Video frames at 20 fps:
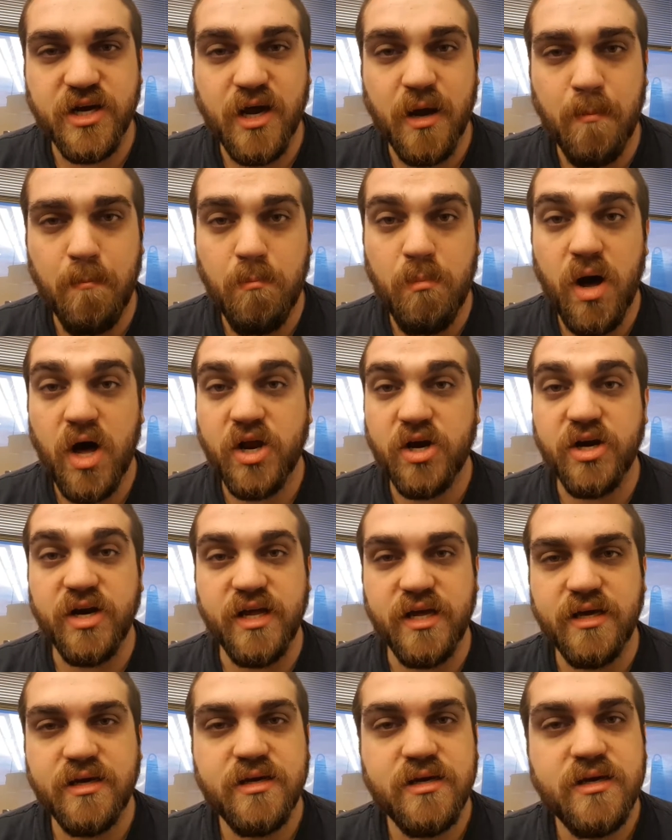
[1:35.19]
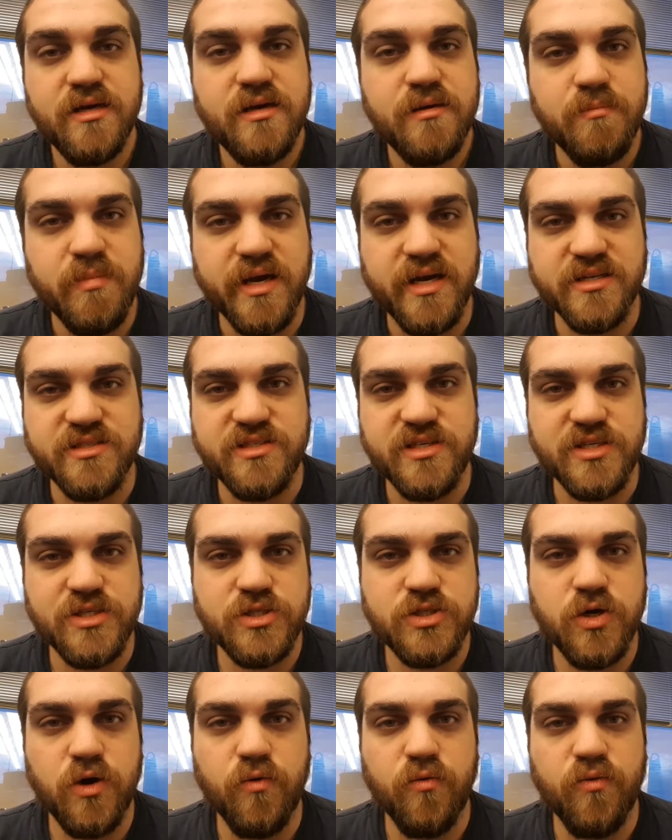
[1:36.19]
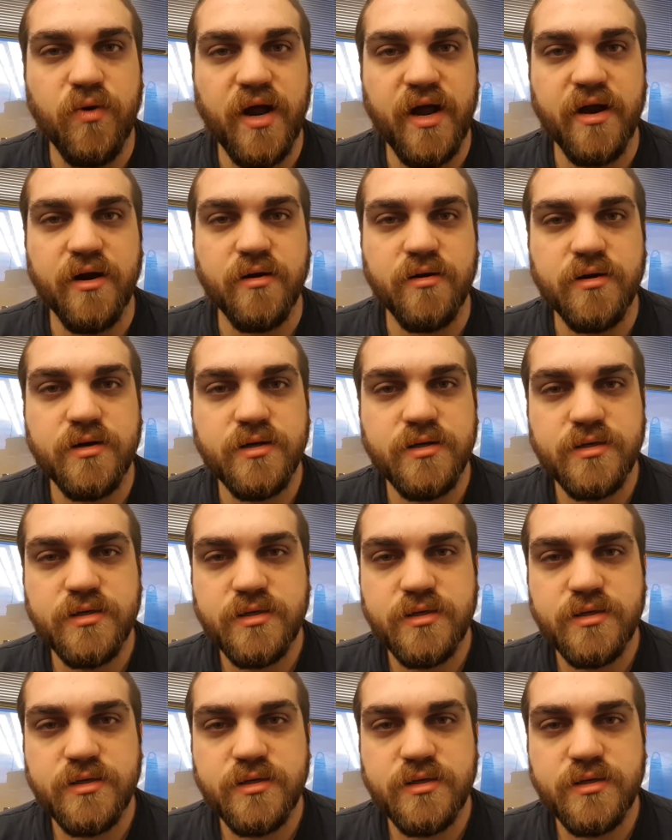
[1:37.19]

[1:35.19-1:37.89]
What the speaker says: a commodity because they're so rare.